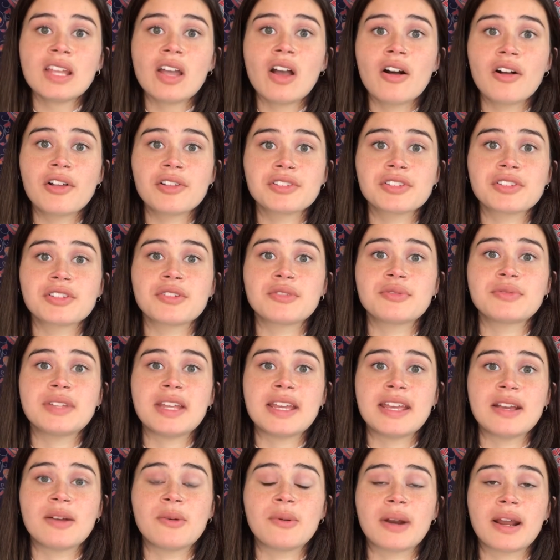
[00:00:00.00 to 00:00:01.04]
also
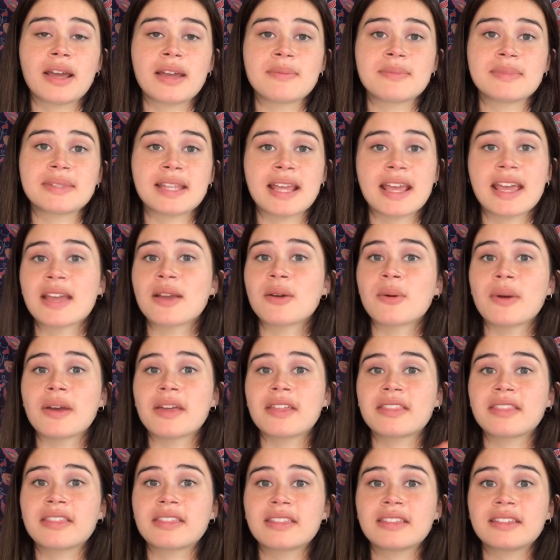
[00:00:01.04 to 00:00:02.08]
take what I'm saying
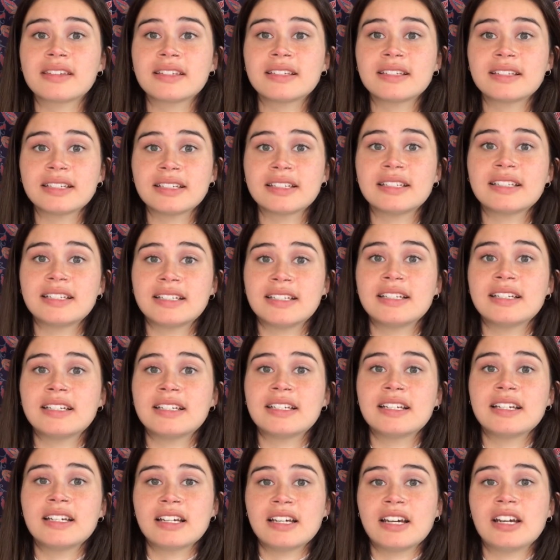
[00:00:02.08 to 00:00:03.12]
with
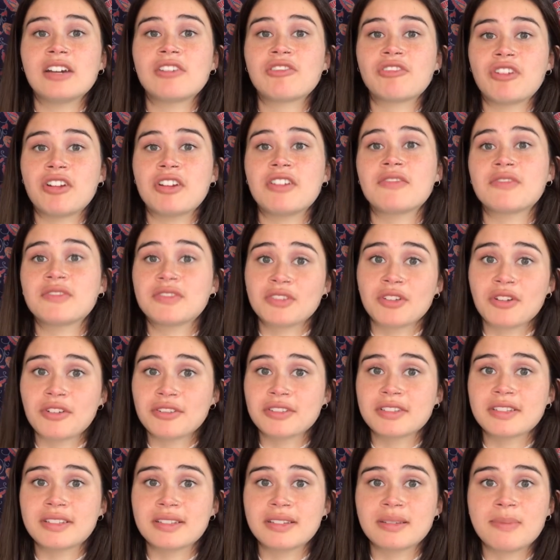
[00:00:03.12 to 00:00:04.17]
a grain of
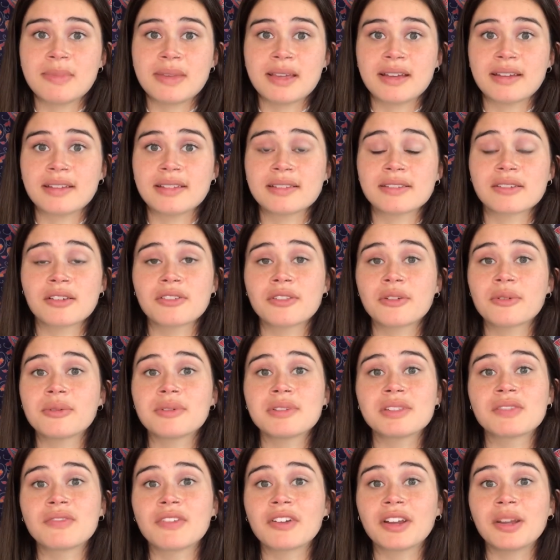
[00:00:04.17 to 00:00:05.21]
salt, because although it
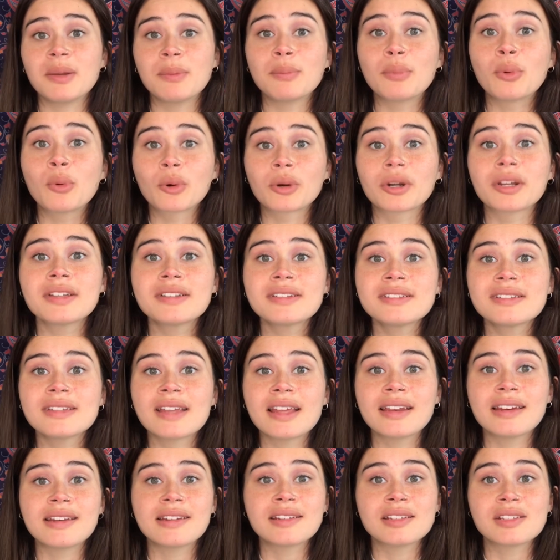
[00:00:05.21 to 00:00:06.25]
is very important
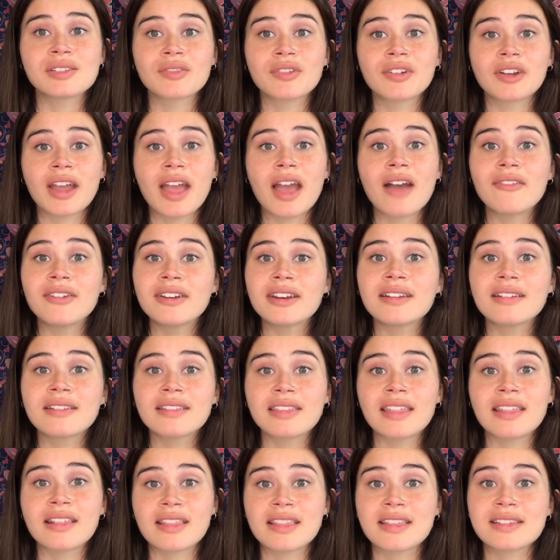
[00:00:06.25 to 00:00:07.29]
and it is very evident
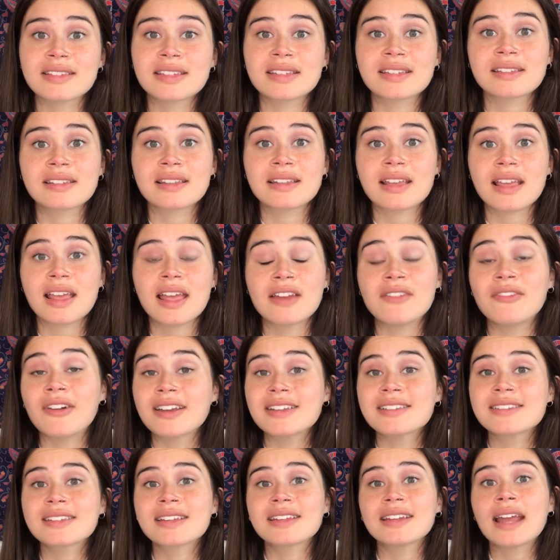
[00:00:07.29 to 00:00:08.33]
that this
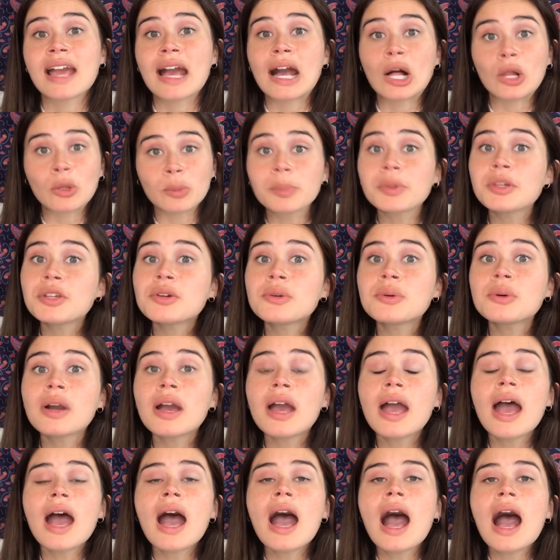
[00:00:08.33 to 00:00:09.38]
advice can help you,
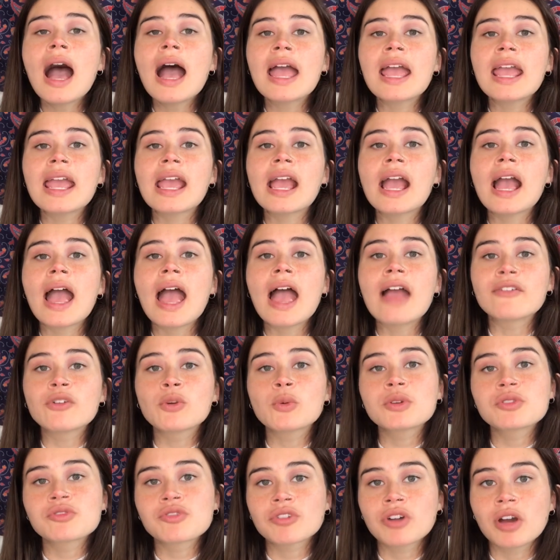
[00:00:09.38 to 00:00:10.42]

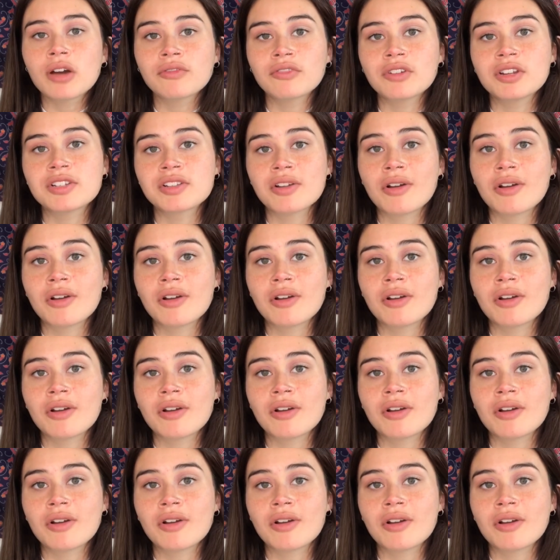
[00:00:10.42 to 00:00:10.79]
everyone's recovery is